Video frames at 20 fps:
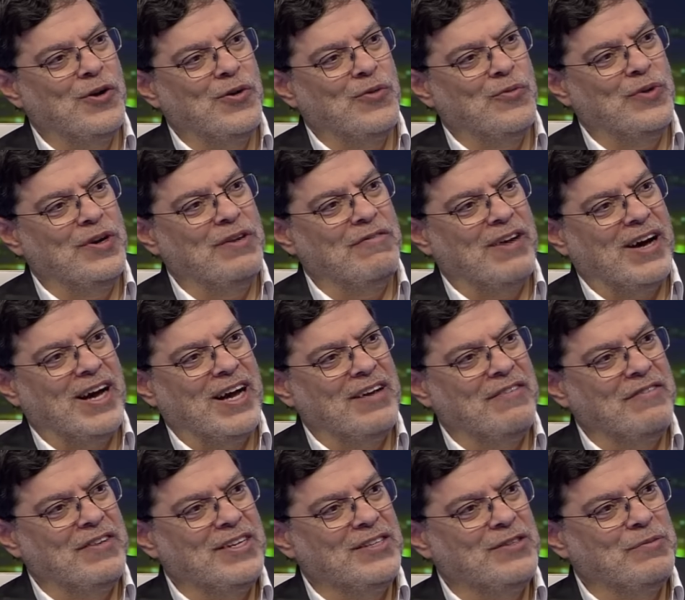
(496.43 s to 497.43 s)

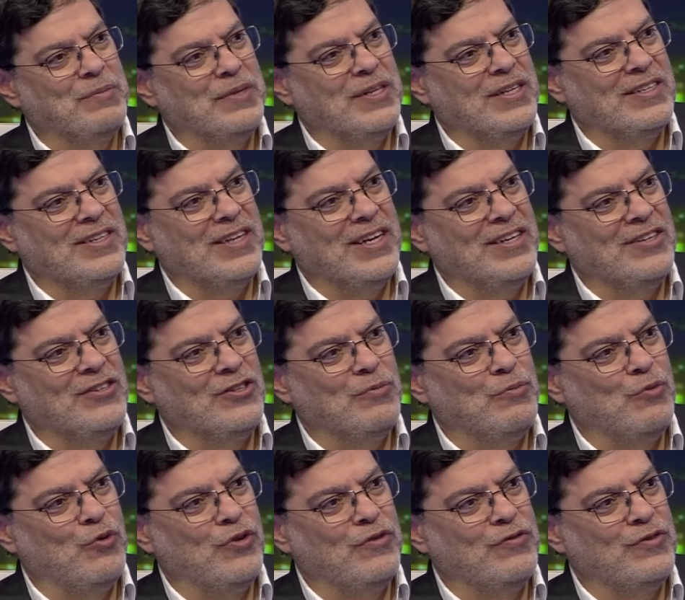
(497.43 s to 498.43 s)
revive its military
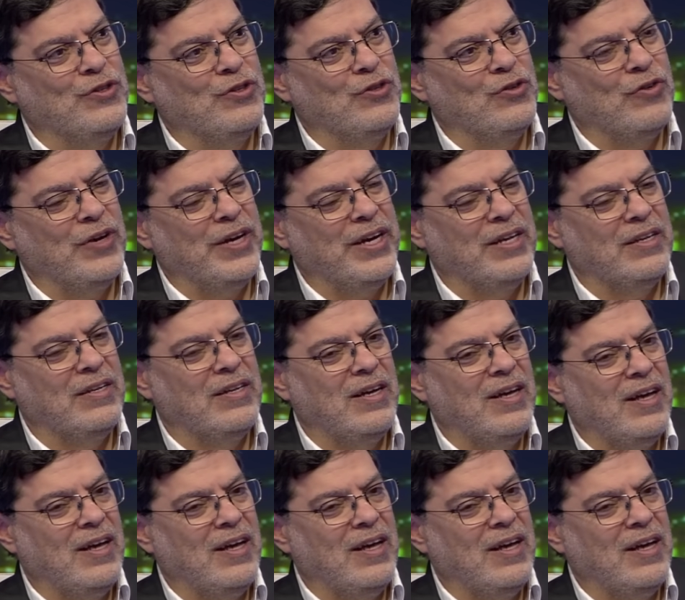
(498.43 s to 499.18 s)
support for Ukraine.